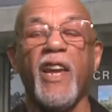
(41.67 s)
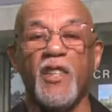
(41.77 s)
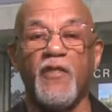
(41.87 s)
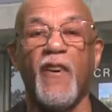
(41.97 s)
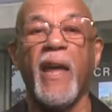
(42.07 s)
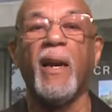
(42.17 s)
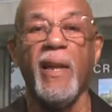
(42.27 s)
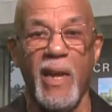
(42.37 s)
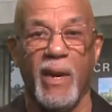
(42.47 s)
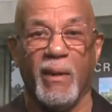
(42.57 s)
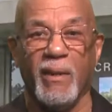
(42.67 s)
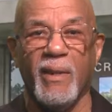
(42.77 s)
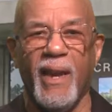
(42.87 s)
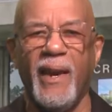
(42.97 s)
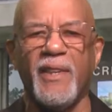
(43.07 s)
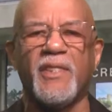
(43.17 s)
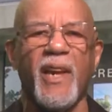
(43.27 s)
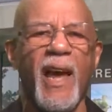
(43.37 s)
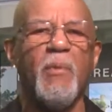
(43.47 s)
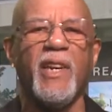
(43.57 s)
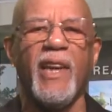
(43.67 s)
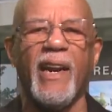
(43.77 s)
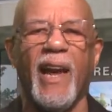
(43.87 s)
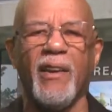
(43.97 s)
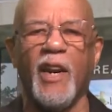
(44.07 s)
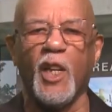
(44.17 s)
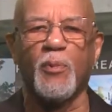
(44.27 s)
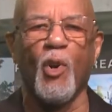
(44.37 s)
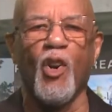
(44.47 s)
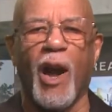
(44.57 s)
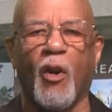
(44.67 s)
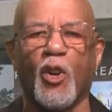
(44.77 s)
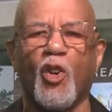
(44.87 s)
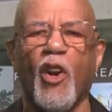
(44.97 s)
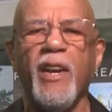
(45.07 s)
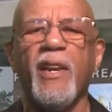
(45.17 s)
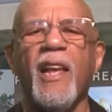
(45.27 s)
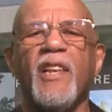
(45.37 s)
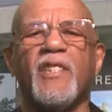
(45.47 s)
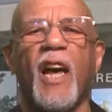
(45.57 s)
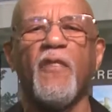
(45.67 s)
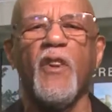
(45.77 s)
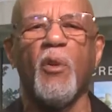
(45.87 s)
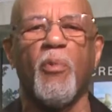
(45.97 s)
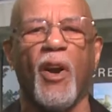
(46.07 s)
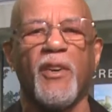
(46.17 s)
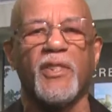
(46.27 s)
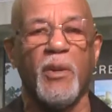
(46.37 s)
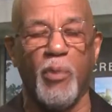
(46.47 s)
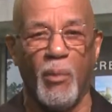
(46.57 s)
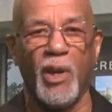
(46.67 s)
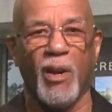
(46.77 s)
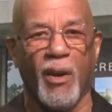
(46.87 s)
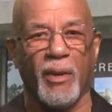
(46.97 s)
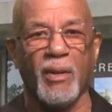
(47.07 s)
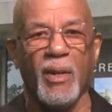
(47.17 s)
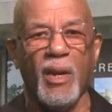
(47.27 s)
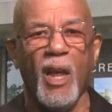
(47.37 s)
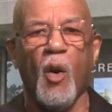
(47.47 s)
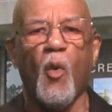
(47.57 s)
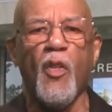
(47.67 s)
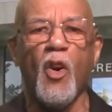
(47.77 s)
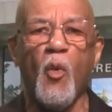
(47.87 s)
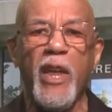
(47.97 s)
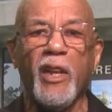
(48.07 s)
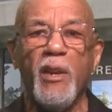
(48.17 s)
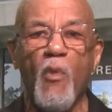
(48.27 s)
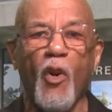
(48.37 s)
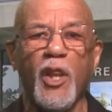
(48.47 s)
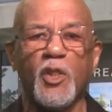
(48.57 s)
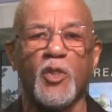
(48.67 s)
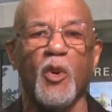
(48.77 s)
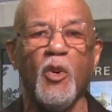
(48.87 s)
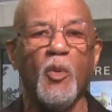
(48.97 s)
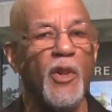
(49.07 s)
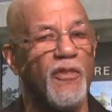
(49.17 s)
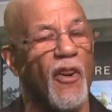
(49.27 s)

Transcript: is finally here, and it's time to get out and explore our great Southfield parks and public art with a weekly morning stroll with